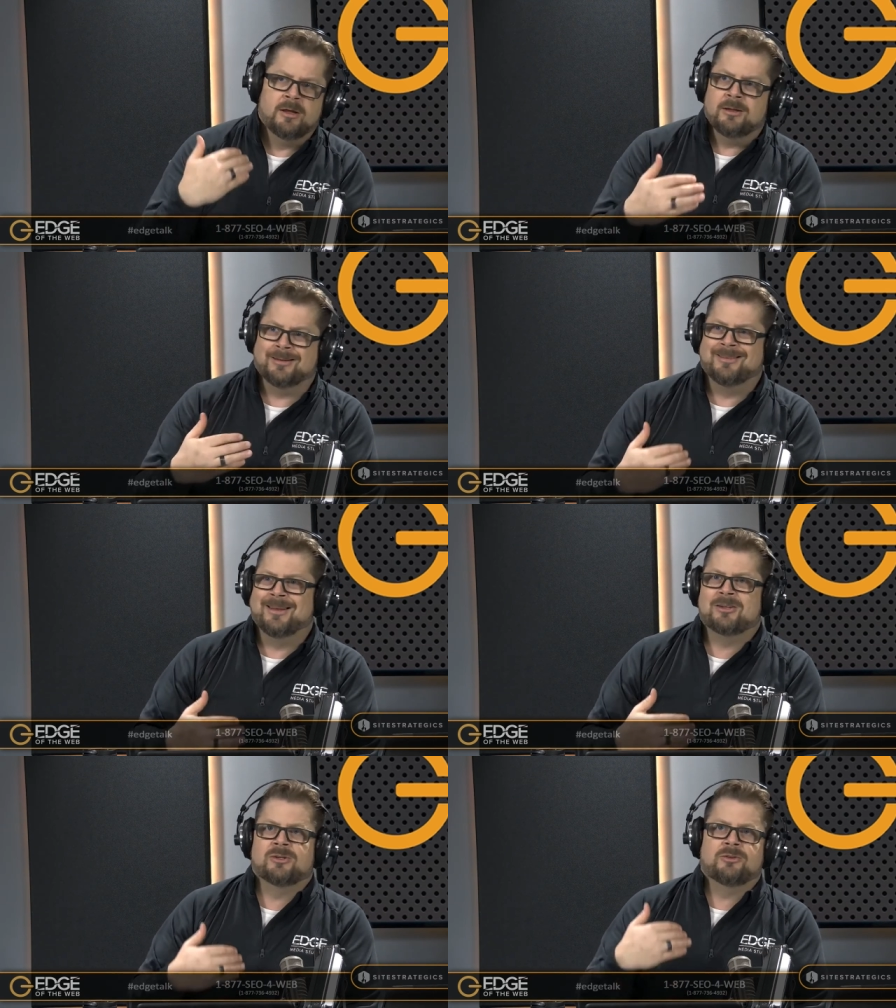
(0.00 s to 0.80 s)
the
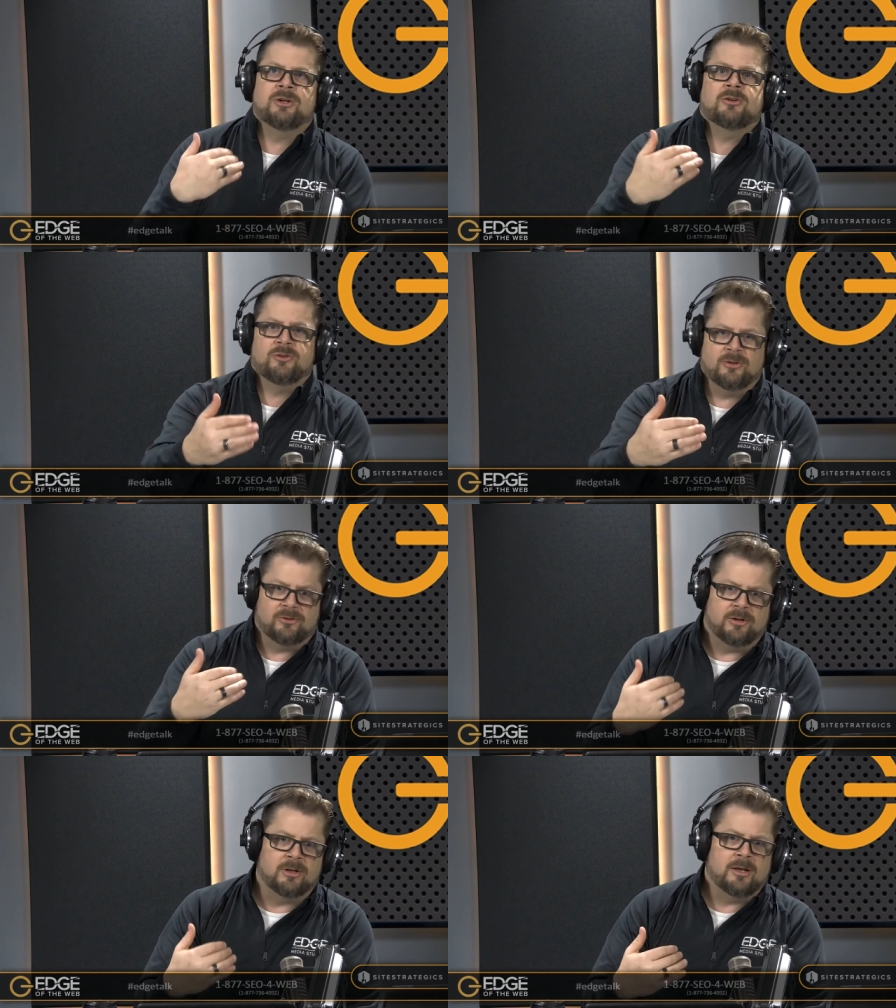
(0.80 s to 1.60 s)
digital
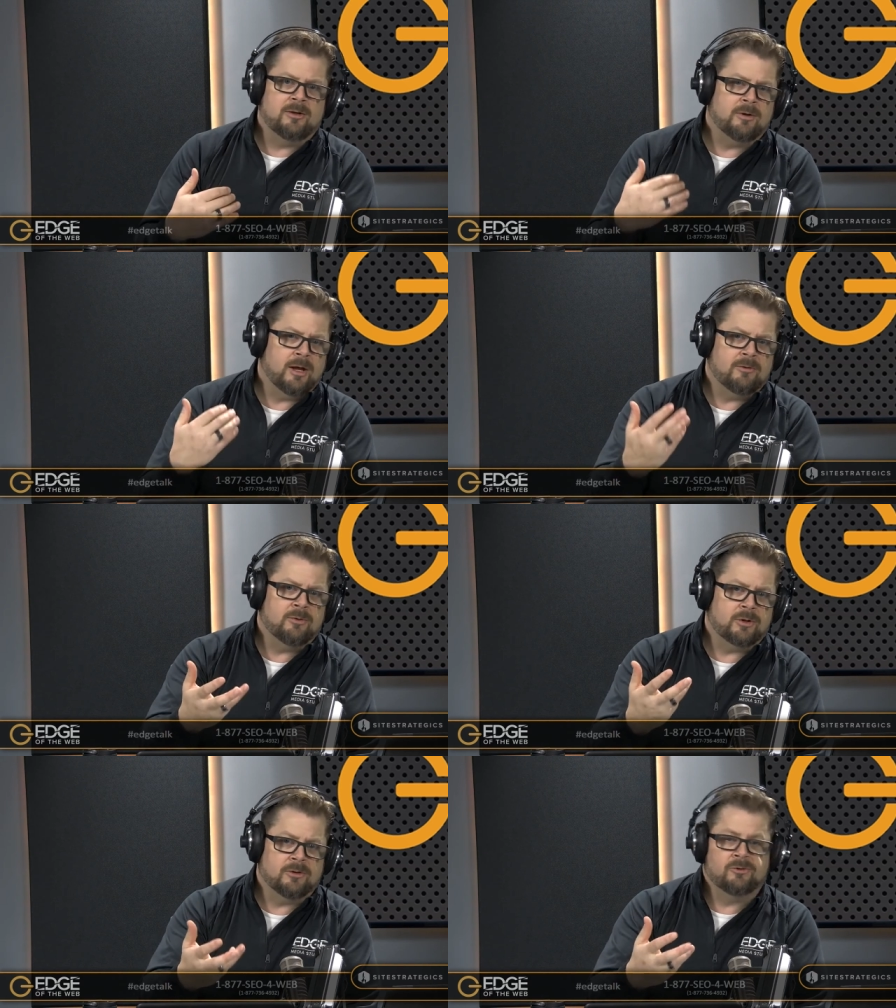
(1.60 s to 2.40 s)
touches that you have
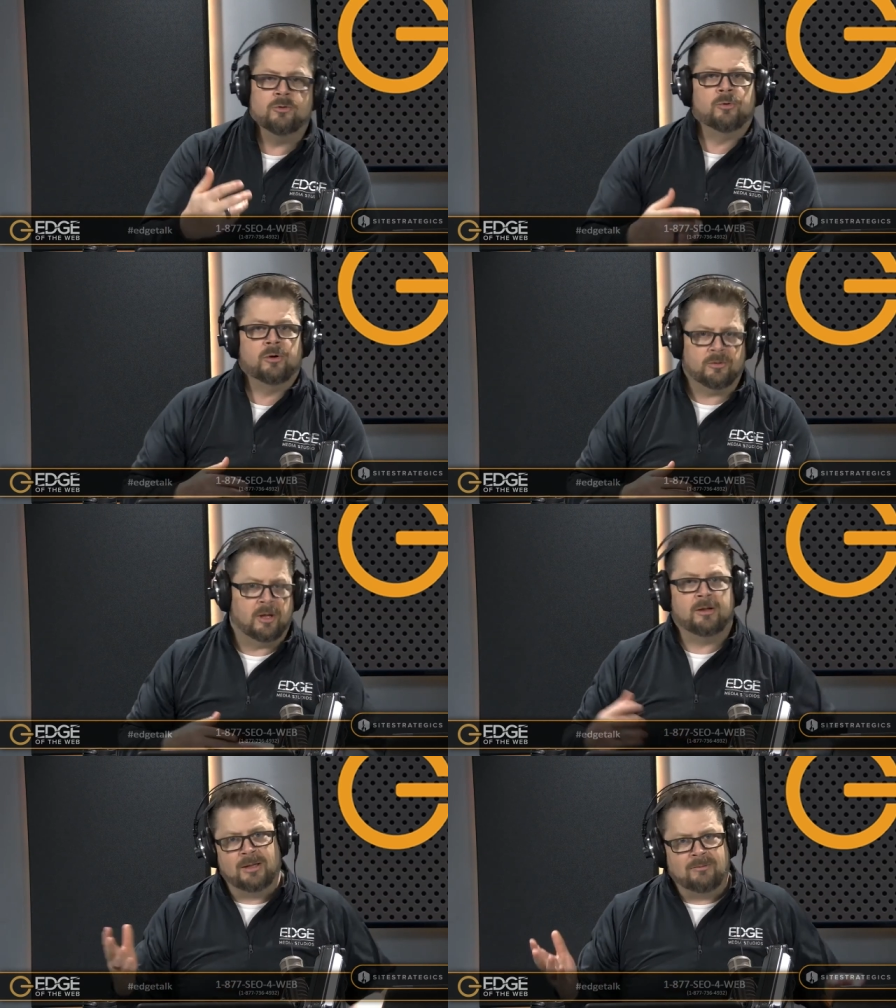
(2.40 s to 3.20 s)
with a consumer,
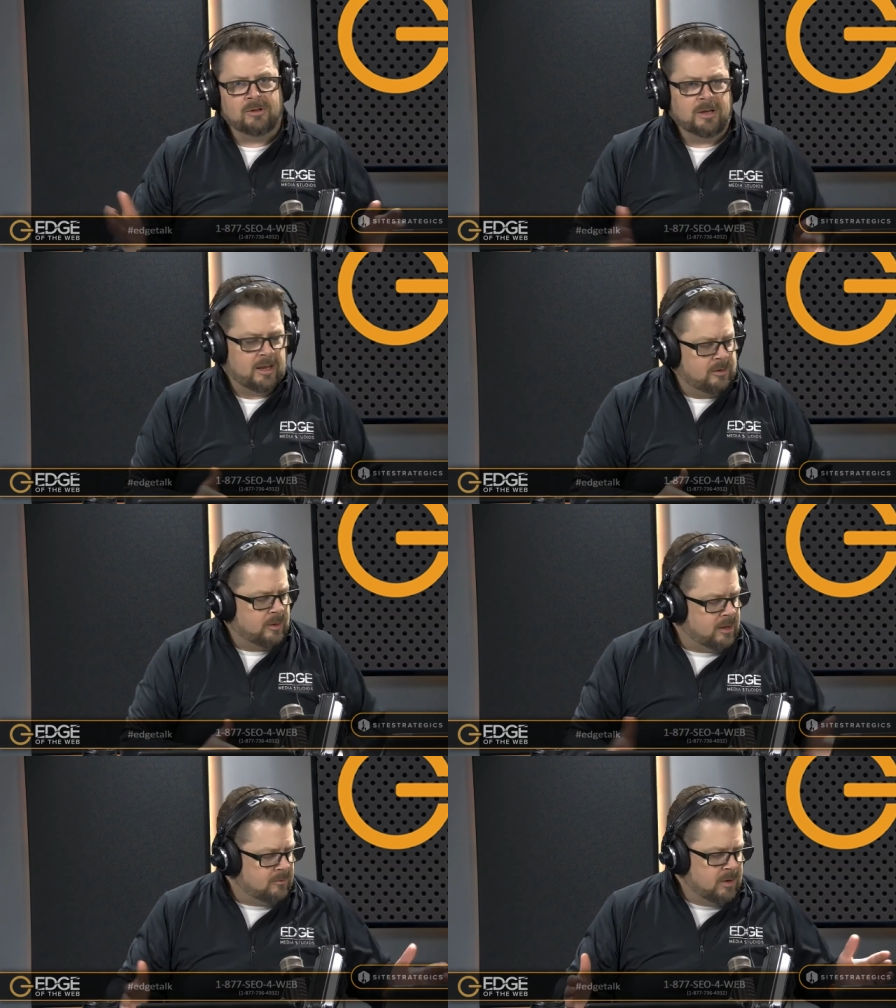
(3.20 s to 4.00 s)
uh, given that
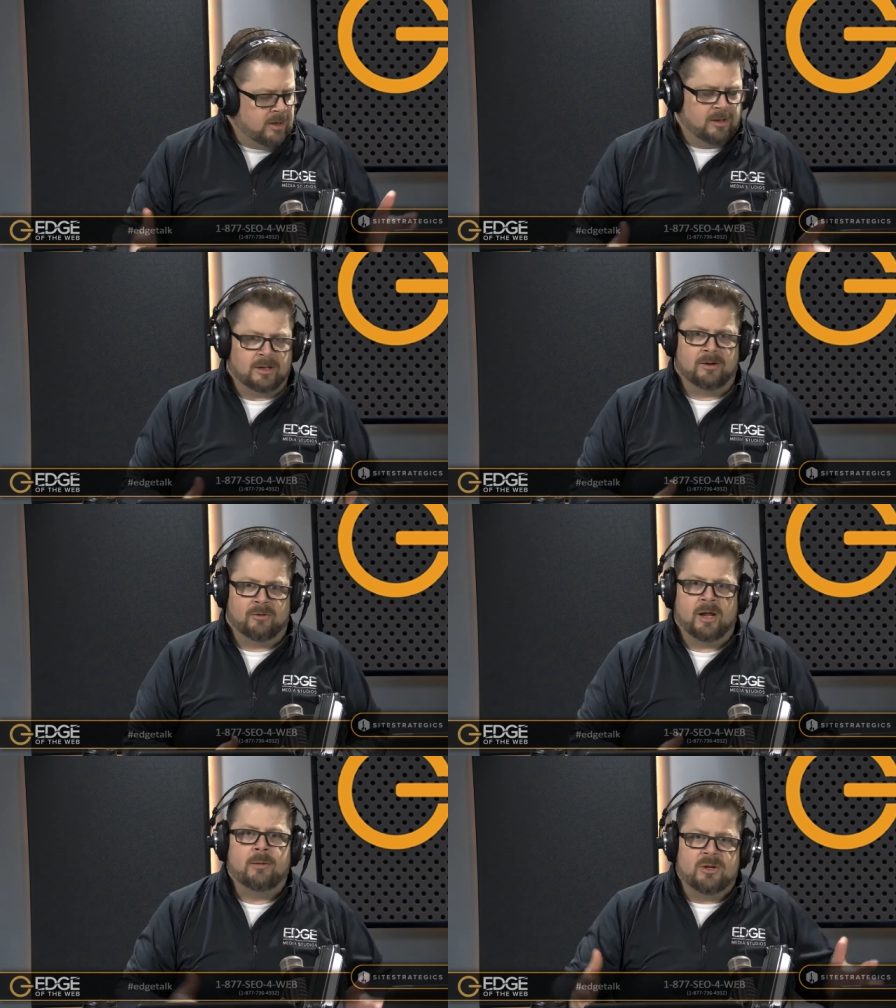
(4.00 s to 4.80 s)
you have kind
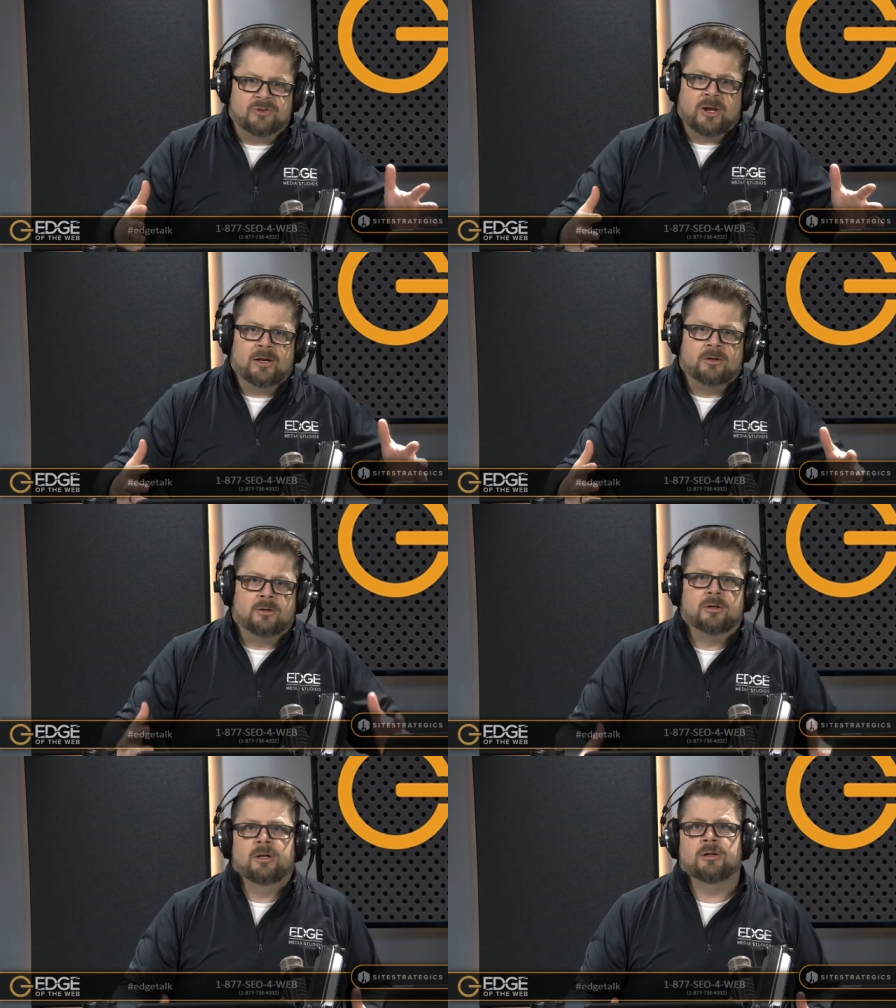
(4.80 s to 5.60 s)
of an
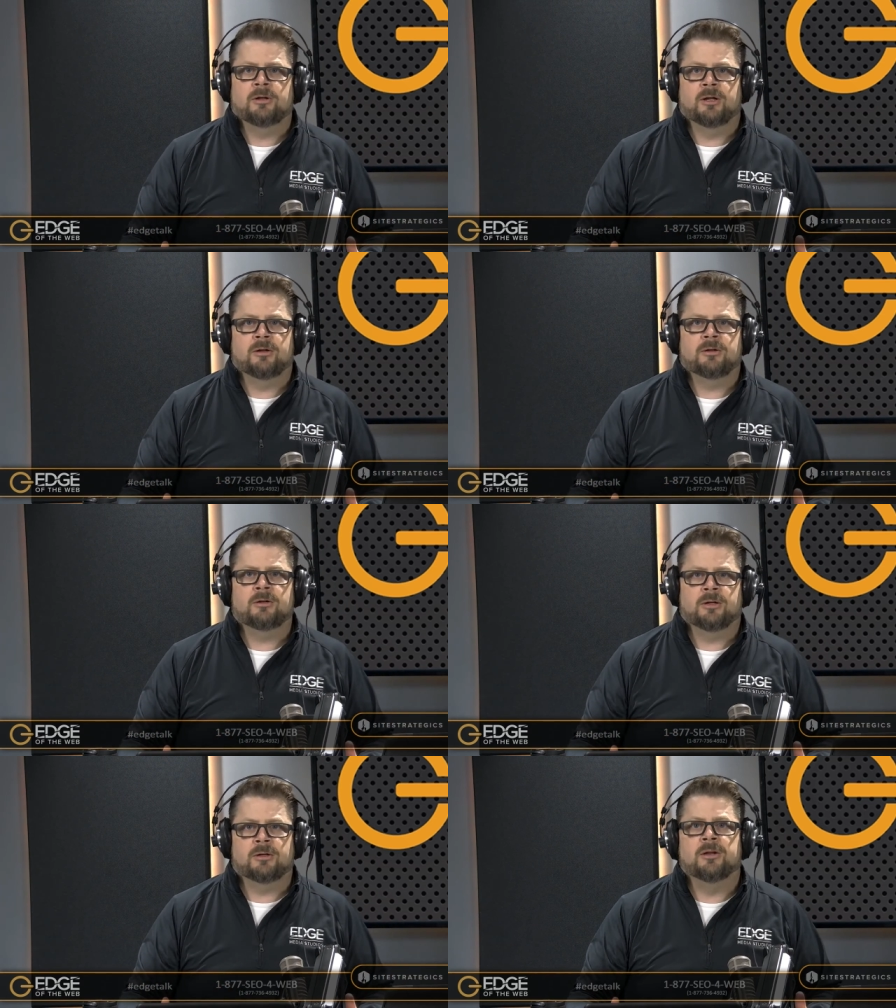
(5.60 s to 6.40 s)
omni-channel uh, uh,
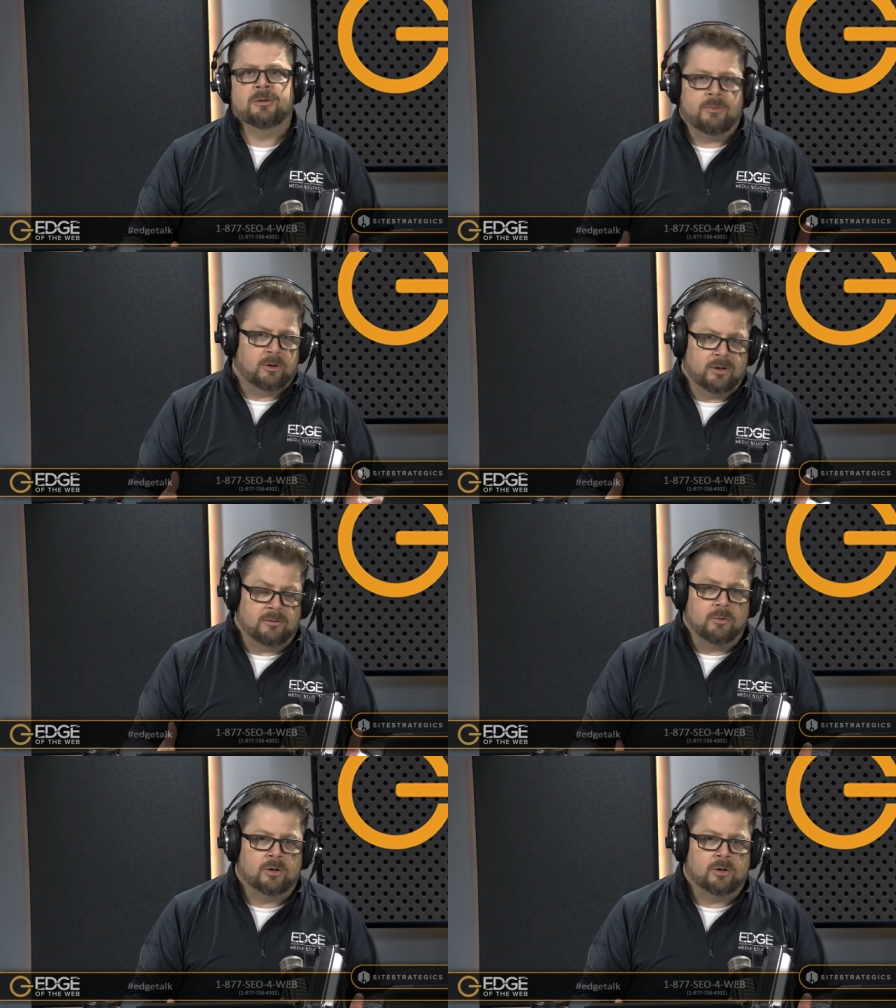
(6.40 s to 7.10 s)
content mm-hmm.